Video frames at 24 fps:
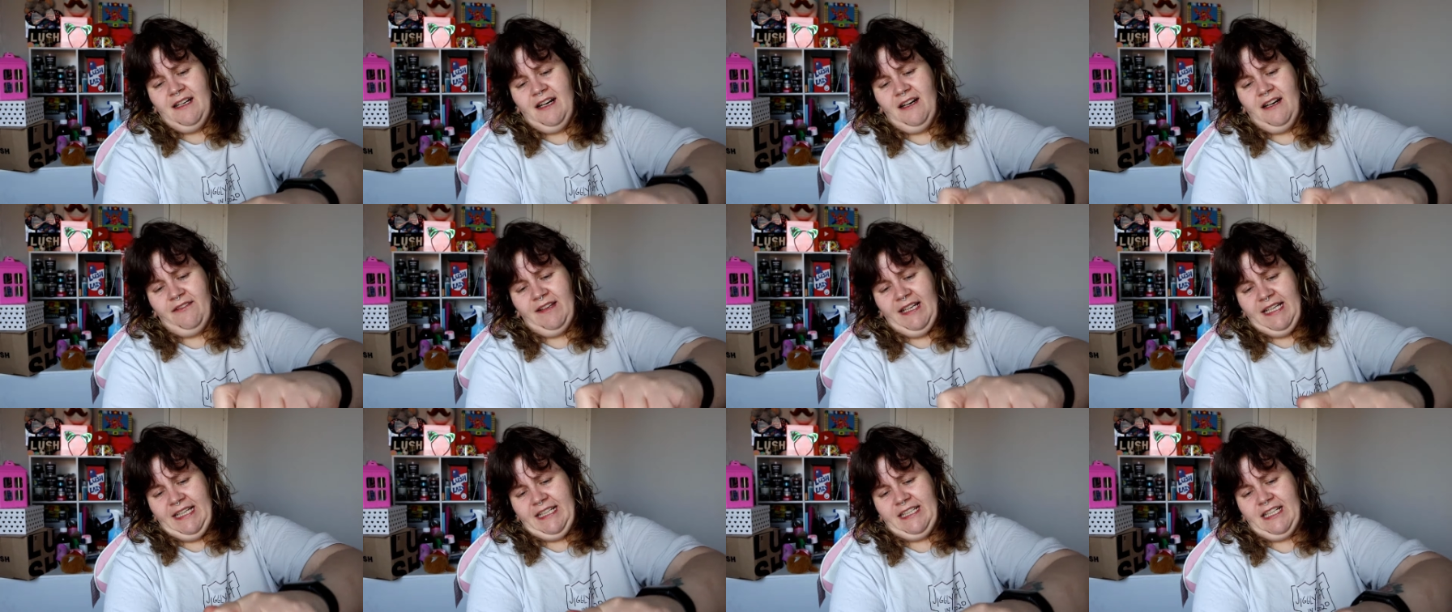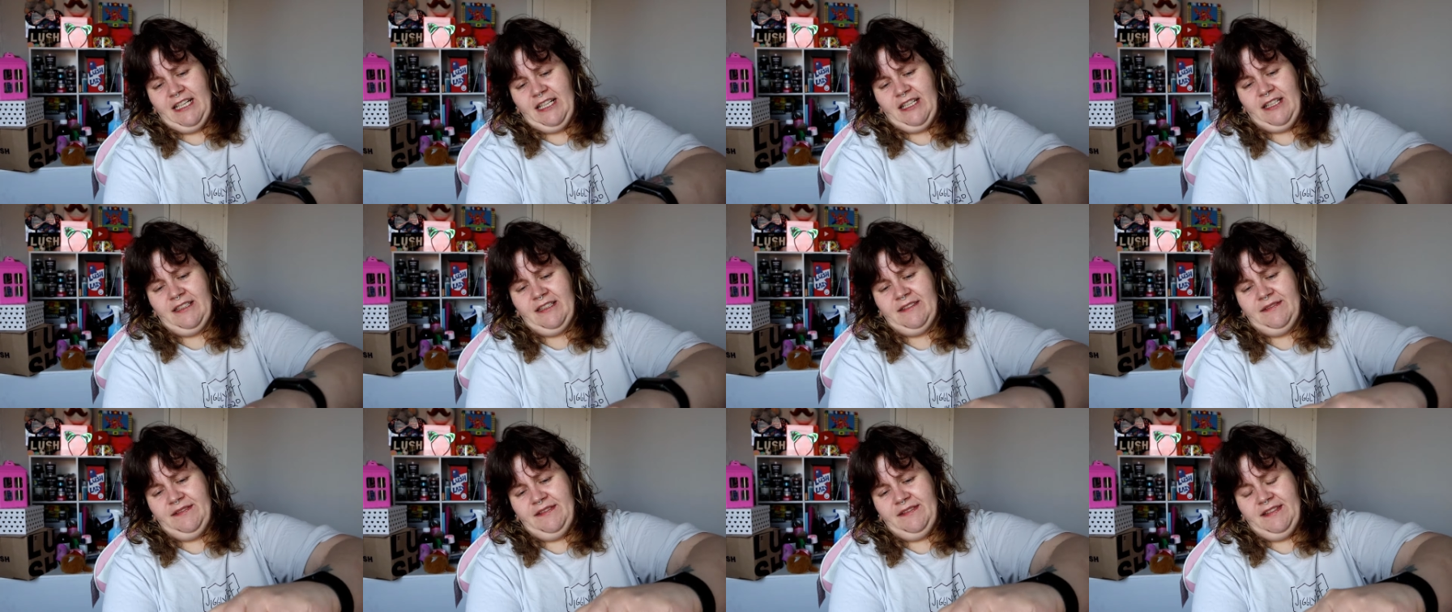of like
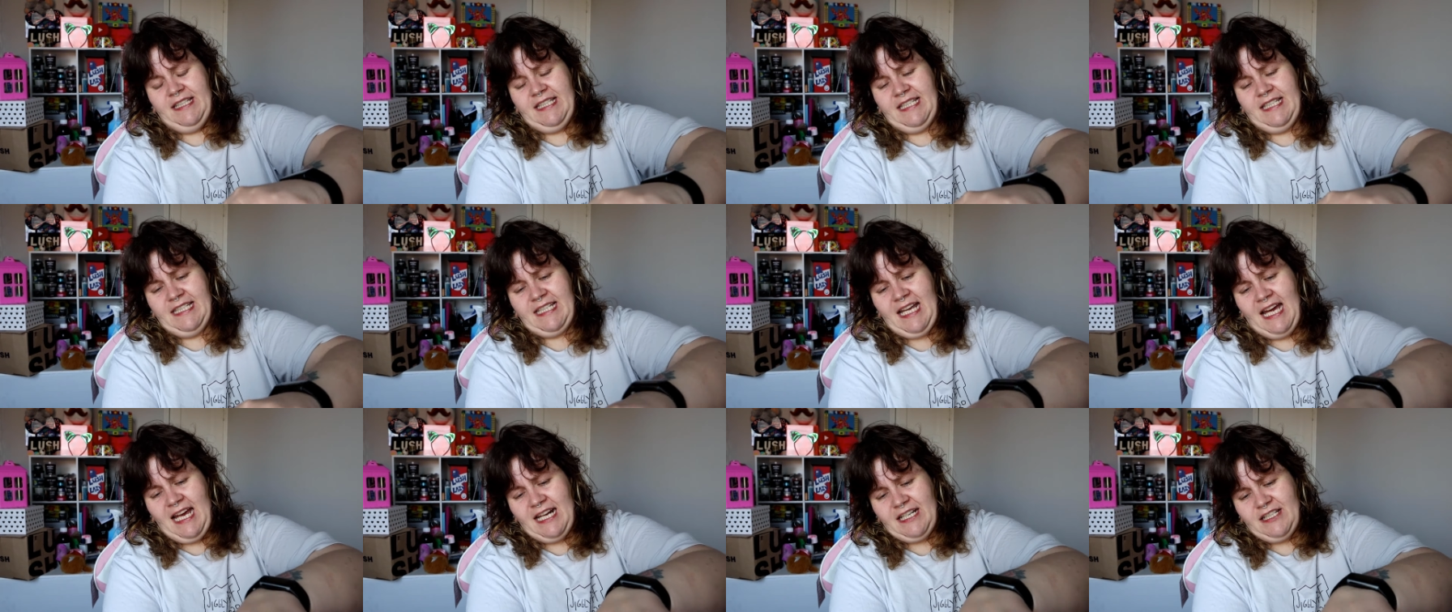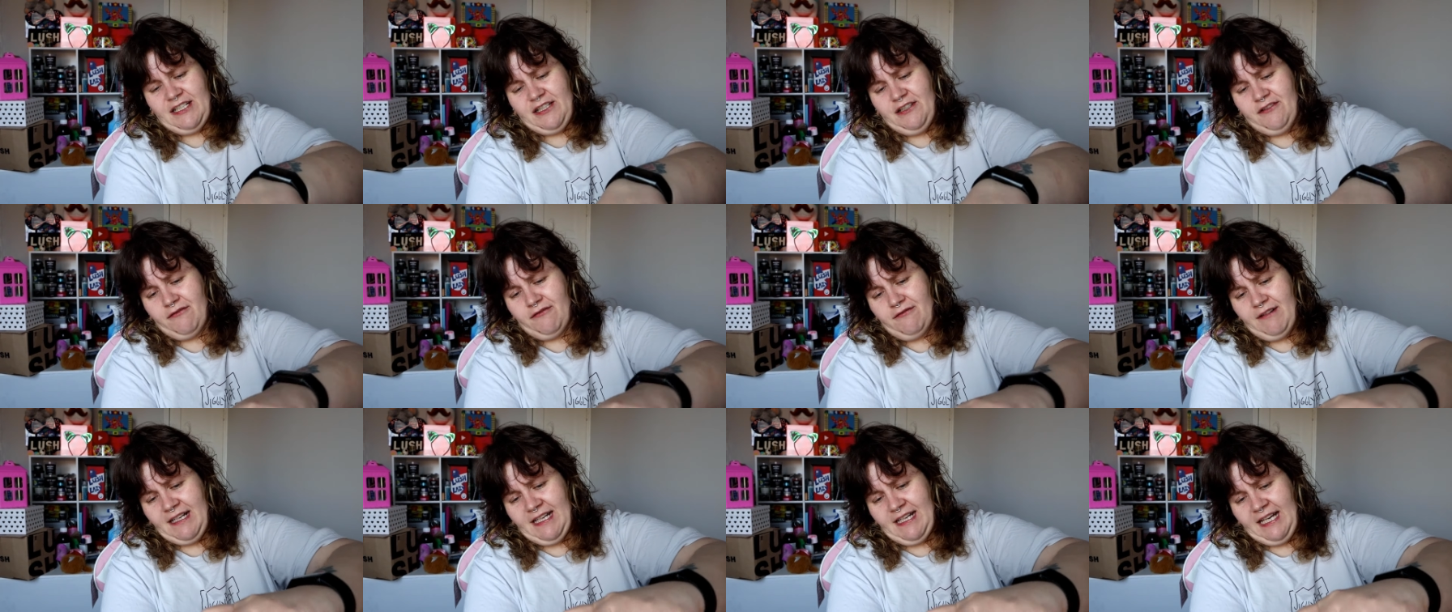the sand
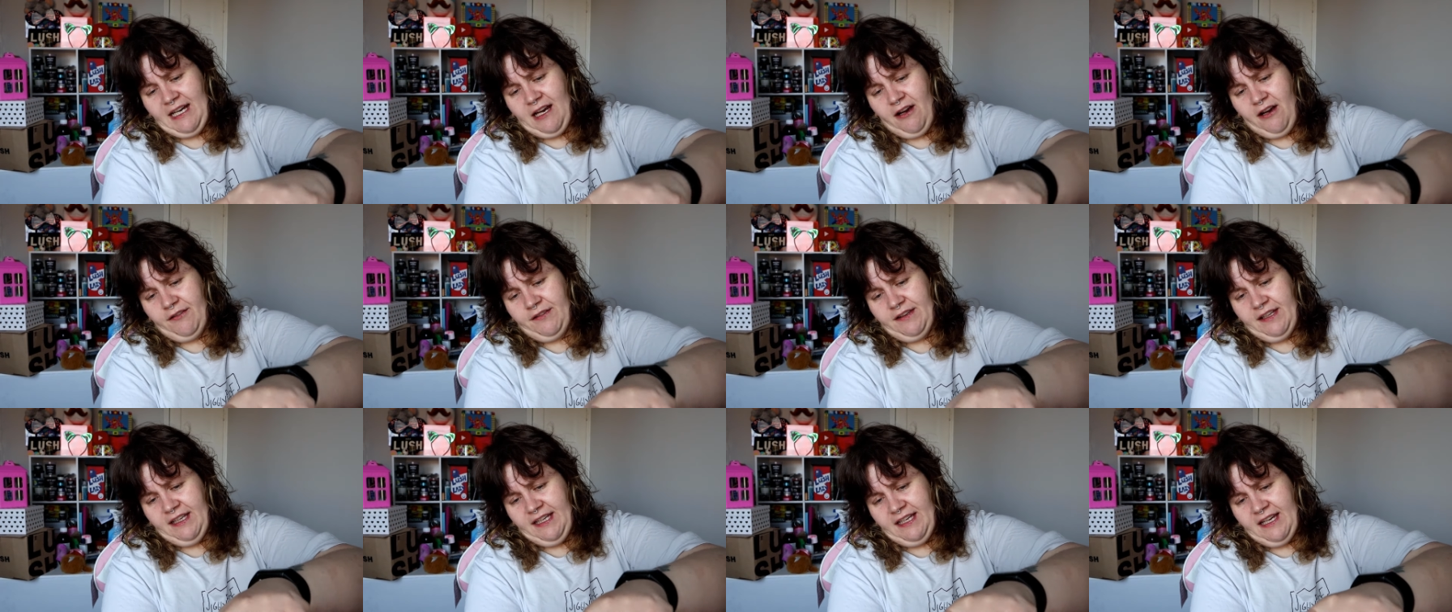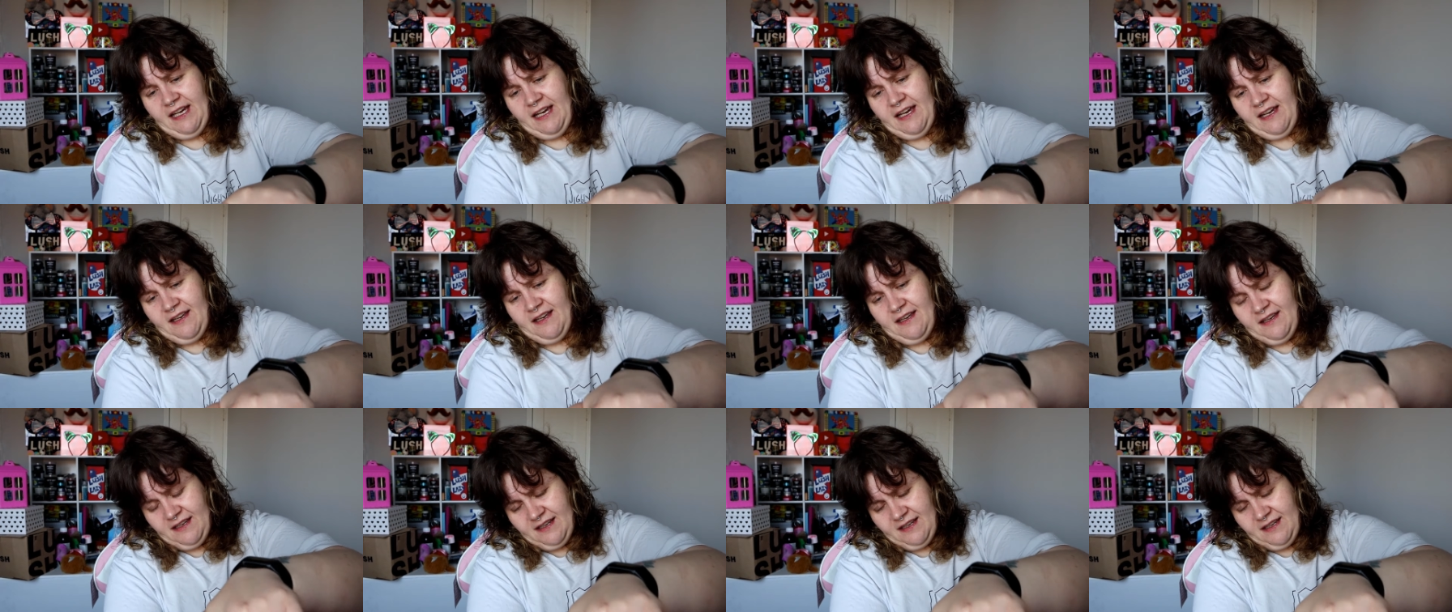gritting on the, uh,